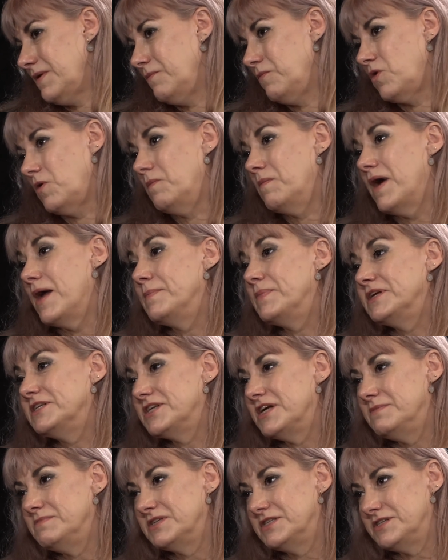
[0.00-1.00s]
what may be
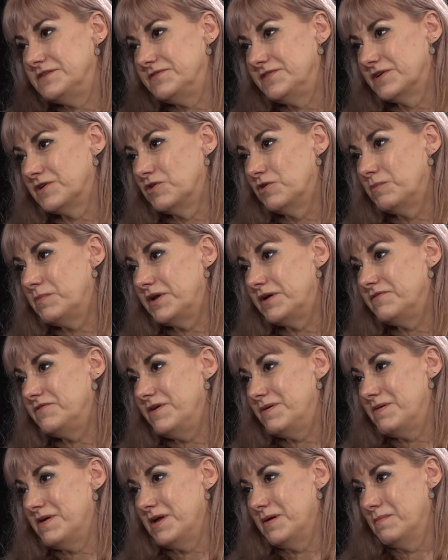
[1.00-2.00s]
deemed a difficult but a
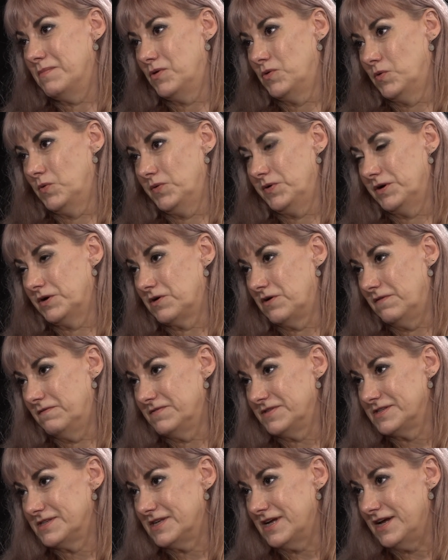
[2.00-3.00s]
very important
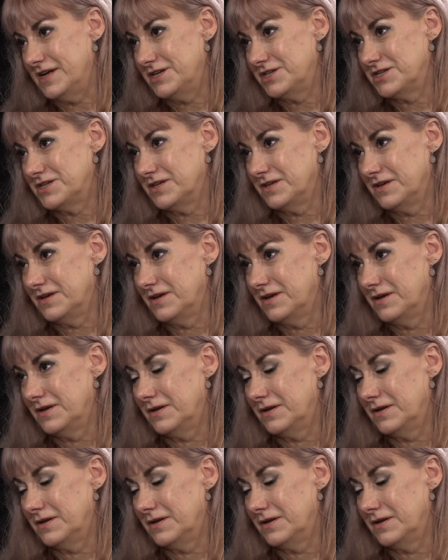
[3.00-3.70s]
conversation.